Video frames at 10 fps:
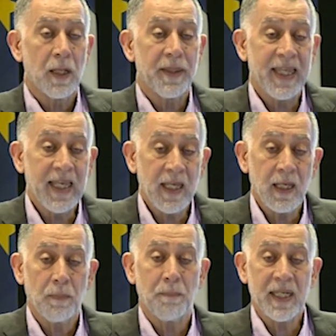
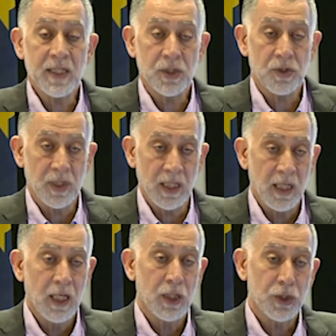the ministry
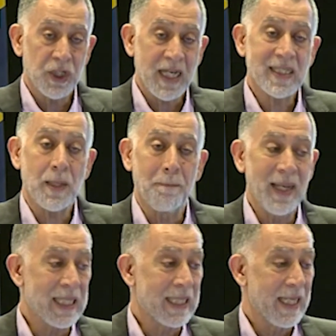just
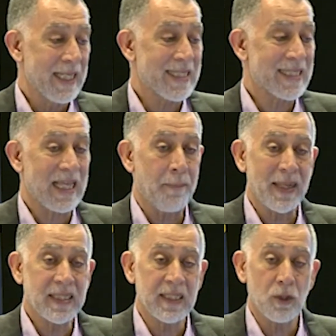built his
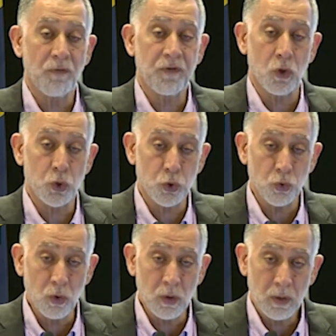capacity of
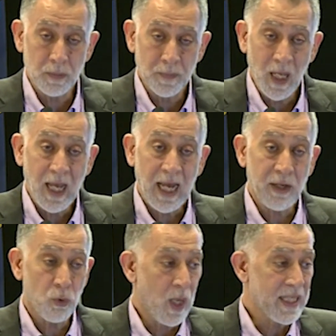control
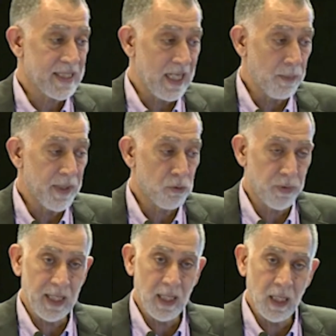and was able
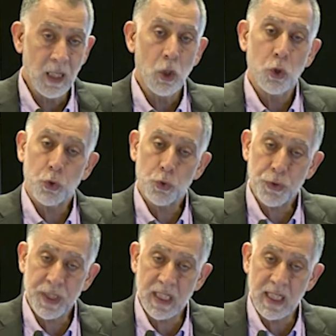really to
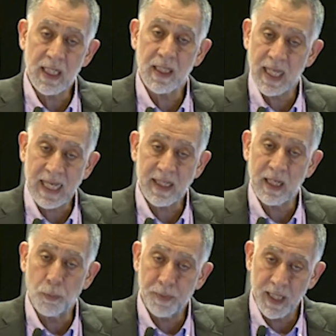see that the
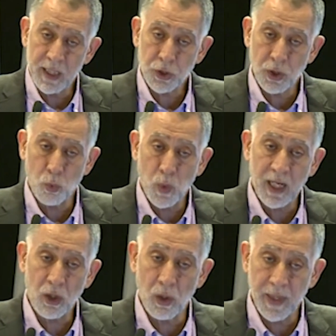operation were
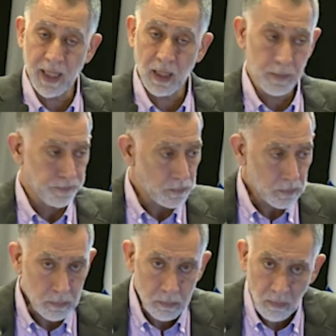going
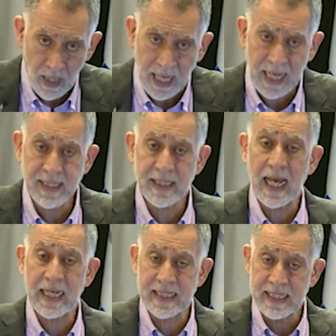
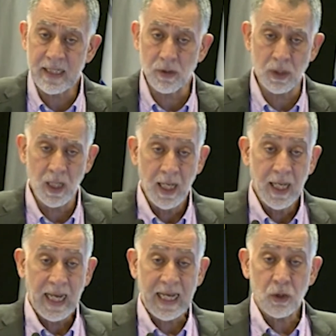as needed.
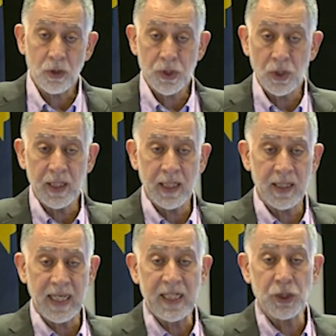And concerning
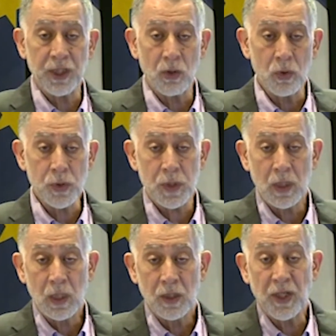the NGOs,
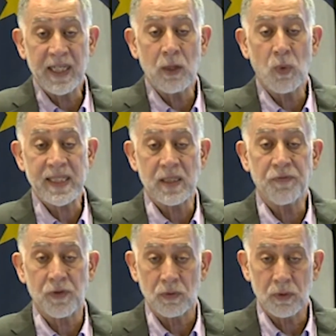the deal was
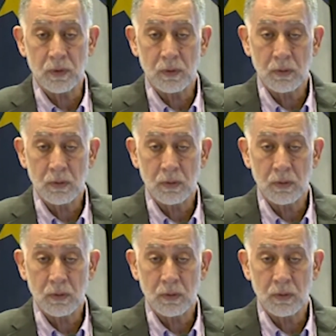different.